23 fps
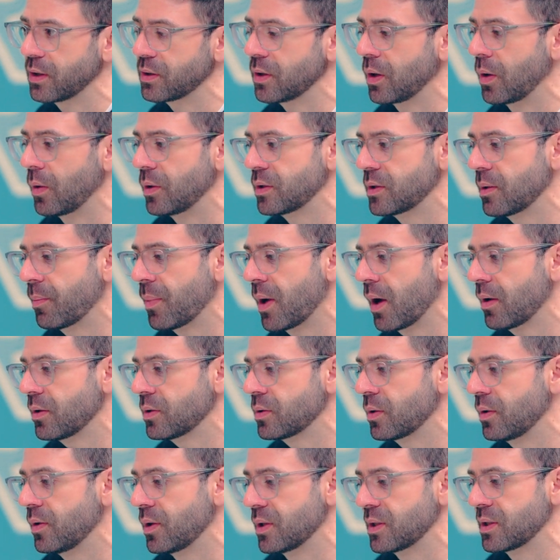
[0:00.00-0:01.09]
So it's about
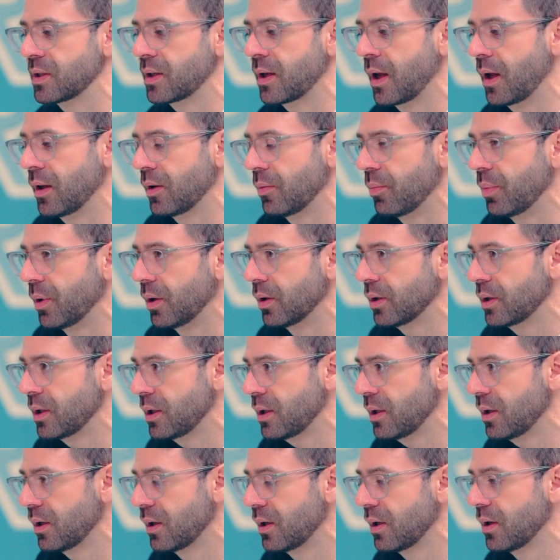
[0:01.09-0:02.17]
sort of the
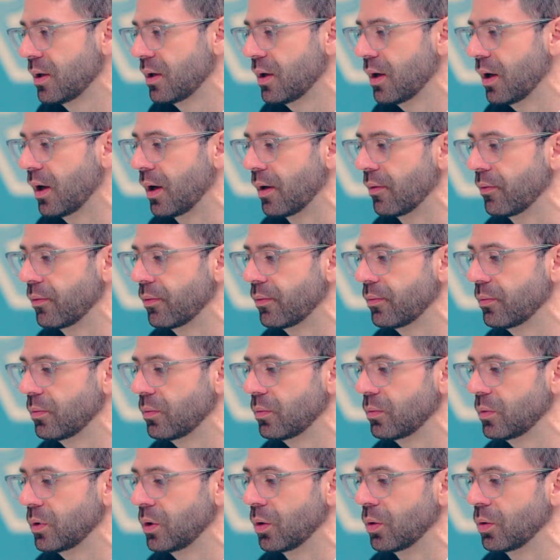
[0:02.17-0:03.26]
scalability of
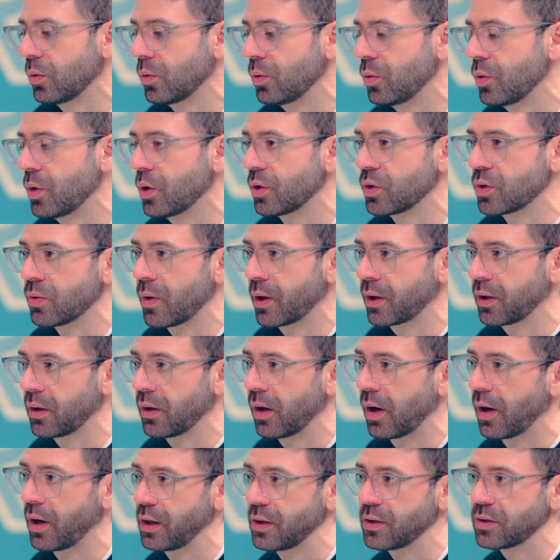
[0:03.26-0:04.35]
who your directed
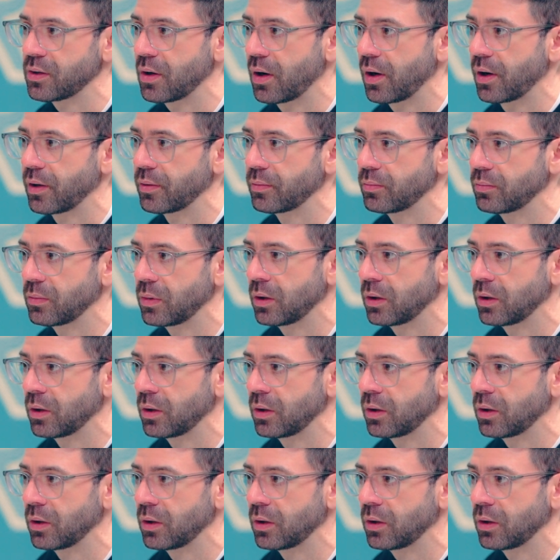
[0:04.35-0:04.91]
audience are,